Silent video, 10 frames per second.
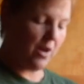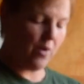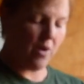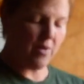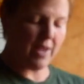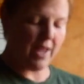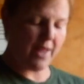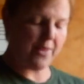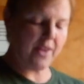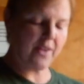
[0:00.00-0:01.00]
go, okay,
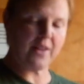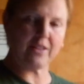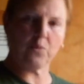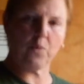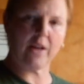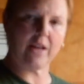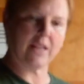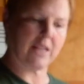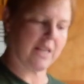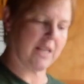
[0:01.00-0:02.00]
I think that's what I
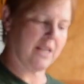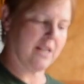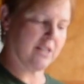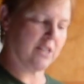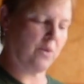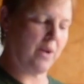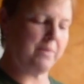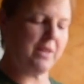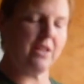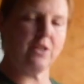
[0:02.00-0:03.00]
need, so
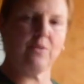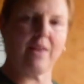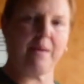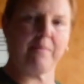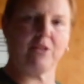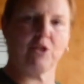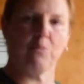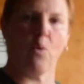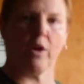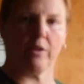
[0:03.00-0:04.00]
I'm going to do that much
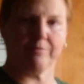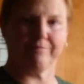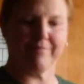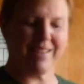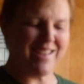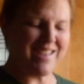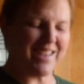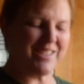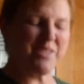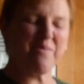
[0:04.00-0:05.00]
more.
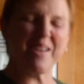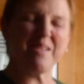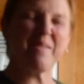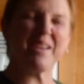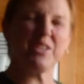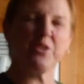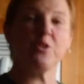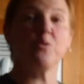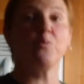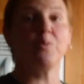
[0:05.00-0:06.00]
Because you want to make sure
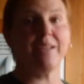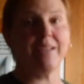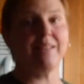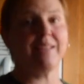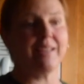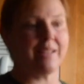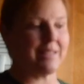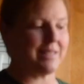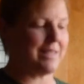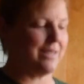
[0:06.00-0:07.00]
you really get
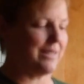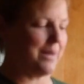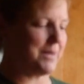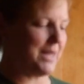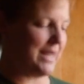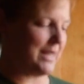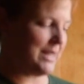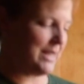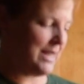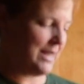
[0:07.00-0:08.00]
it sealed up tight,
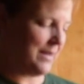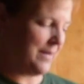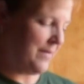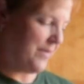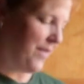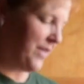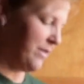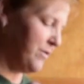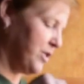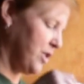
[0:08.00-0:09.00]
and that
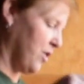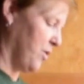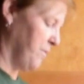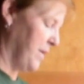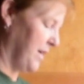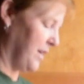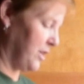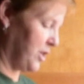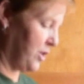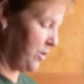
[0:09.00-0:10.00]
you don't make it
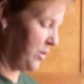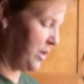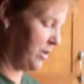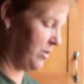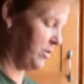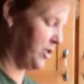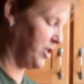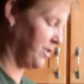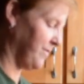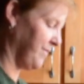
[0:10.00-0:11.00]
too
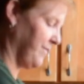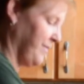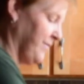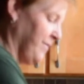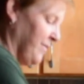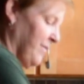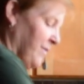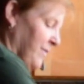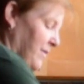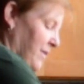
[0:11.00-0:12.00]
huge.
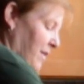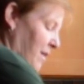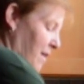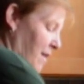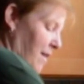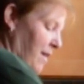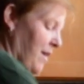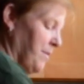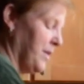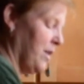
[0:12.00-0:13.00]
Okay,
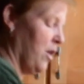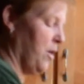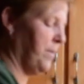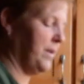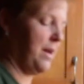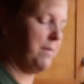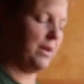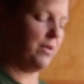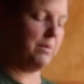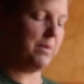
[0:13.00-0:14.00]
I'm going to open up
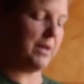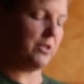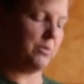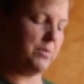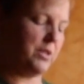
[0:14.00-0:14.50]
my cream of mushroom